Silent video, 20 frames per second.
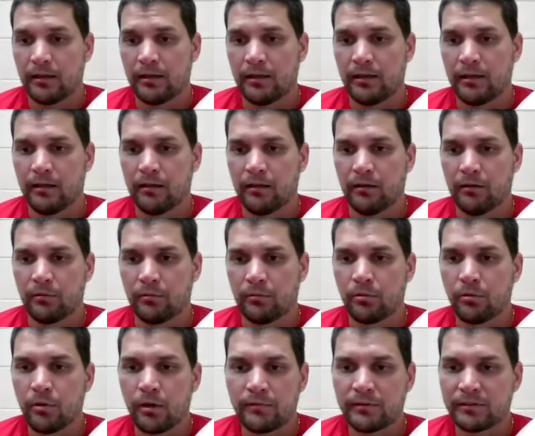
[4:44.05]

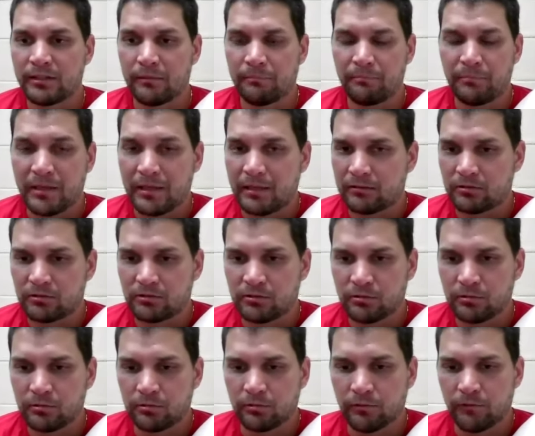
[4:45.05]
Whoever they pick
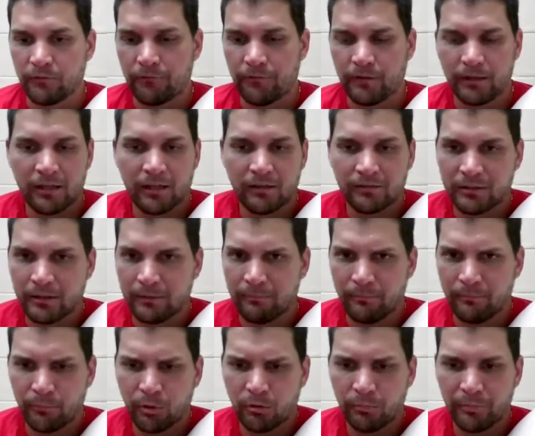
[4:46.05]
to fill out
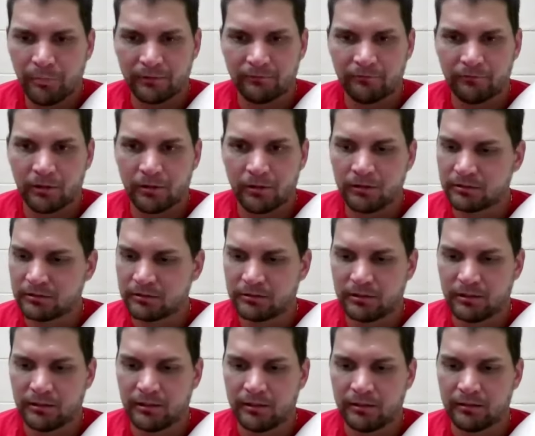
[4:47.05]
the bullpen
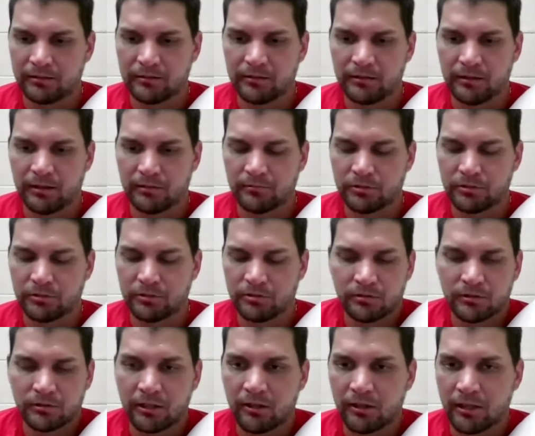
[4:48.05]
roles, I'm
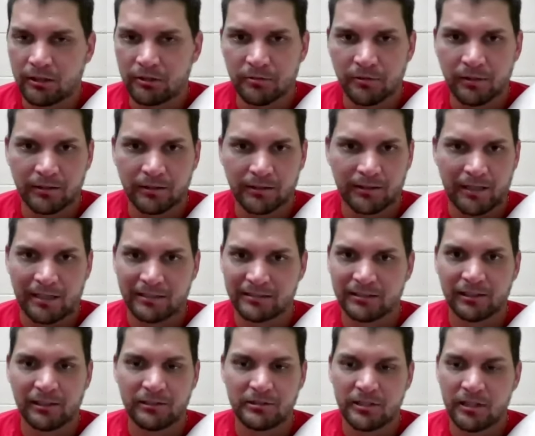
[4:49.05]
sure they're gonna do an
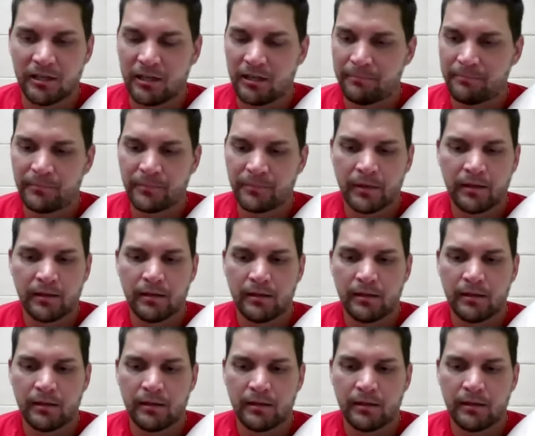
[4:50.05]
excellent job.